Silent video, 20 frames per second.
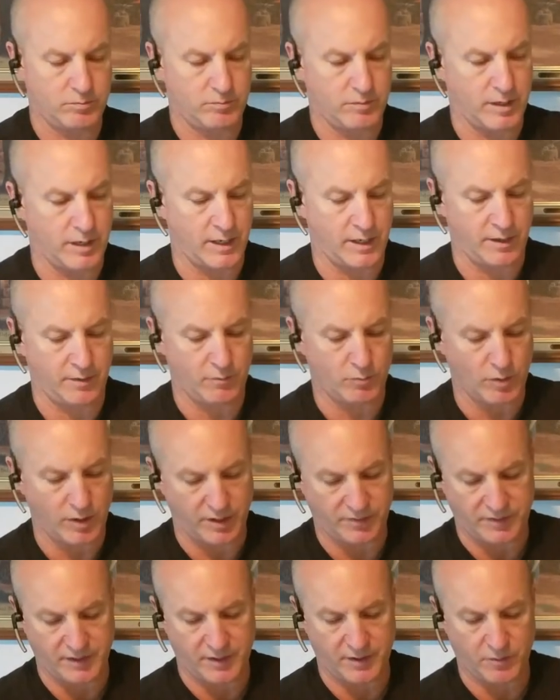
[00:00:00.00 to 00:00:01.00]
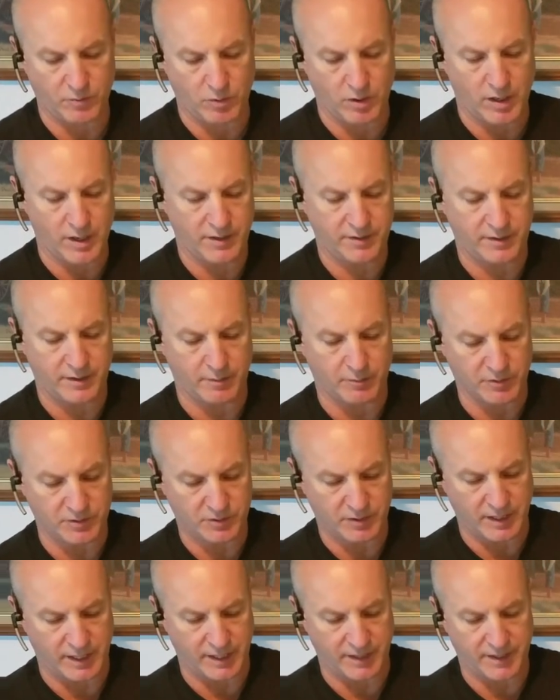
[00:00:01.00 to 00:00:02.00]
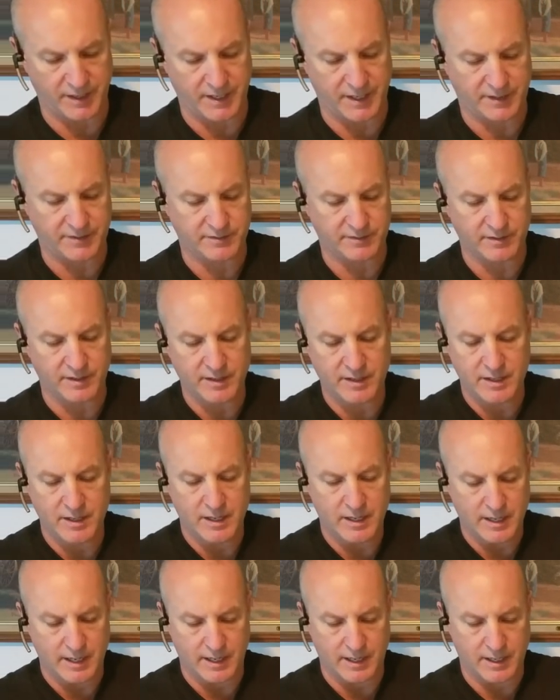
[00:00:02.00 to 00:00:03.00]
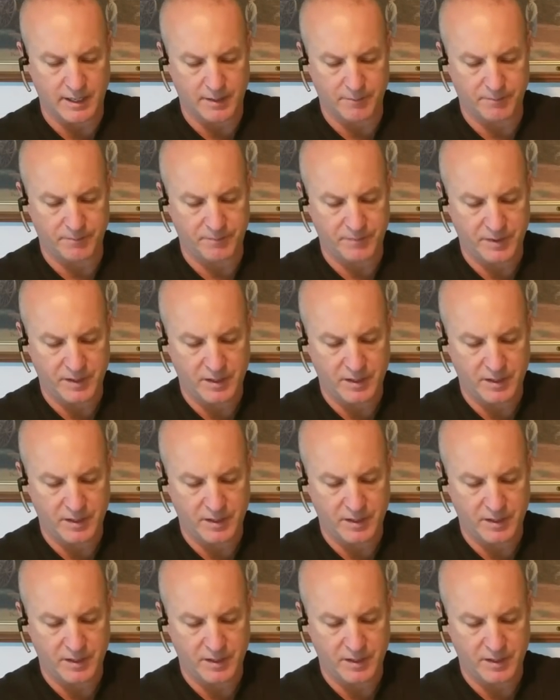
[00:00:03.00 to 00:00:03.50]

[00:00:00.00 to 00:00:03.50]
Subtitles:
and run it down the rod. We'll do that next. I